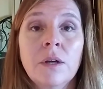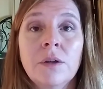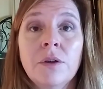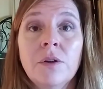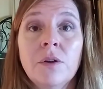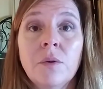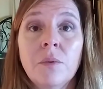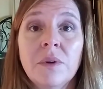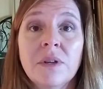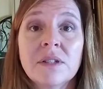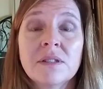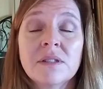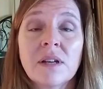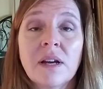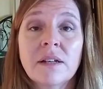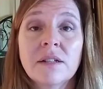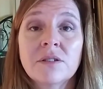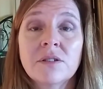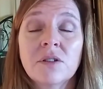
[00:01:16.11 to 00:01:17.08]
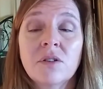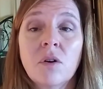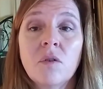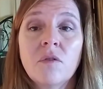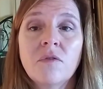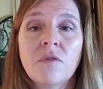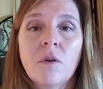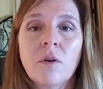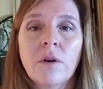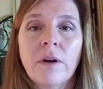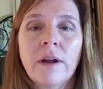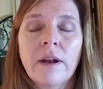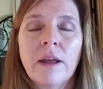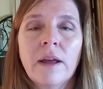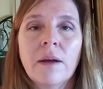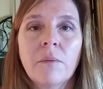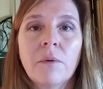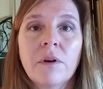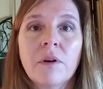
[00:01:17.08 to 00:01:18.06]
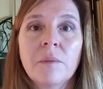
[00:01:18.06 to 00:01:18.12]
you know, we decided to go for it,
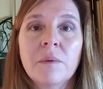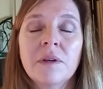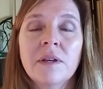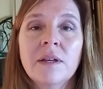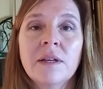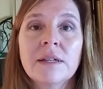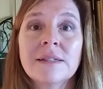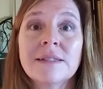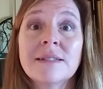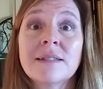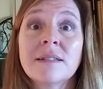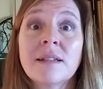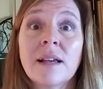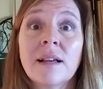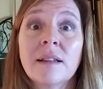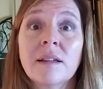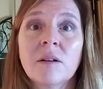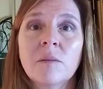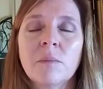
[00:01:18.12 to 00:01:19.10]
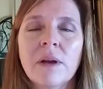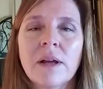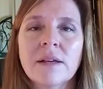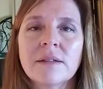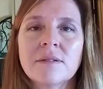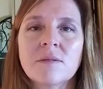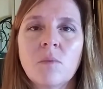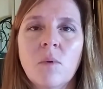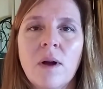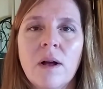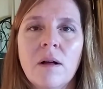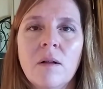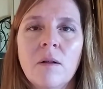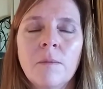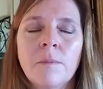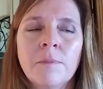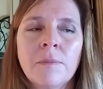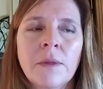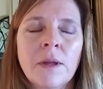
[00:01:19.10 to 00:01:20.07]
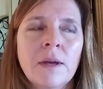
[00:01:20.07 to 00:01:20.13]
and we're going to be in Salem as well,
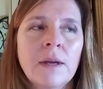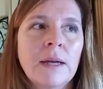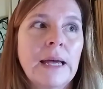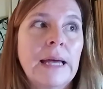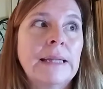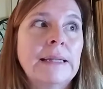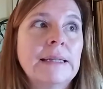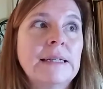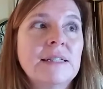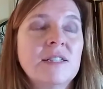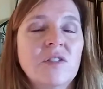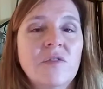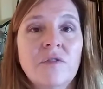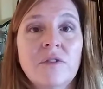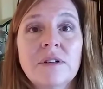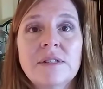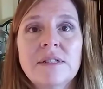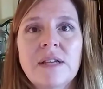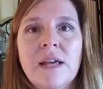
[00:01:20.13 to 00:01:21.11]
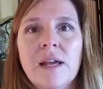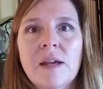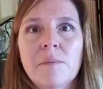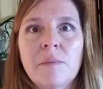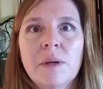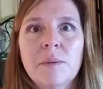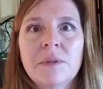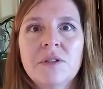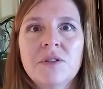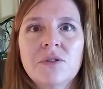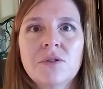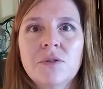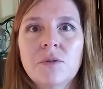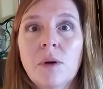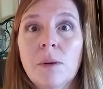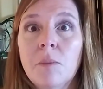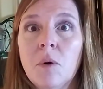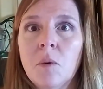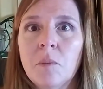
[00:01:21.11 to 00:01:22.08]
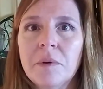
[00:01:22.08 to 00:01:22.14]
at least for a day, maybe two.
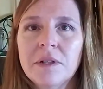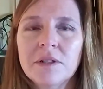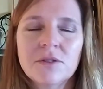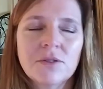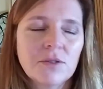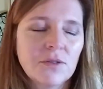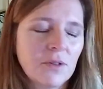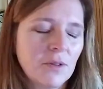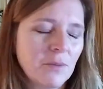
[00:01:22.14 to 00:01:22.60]
I'm hoping to.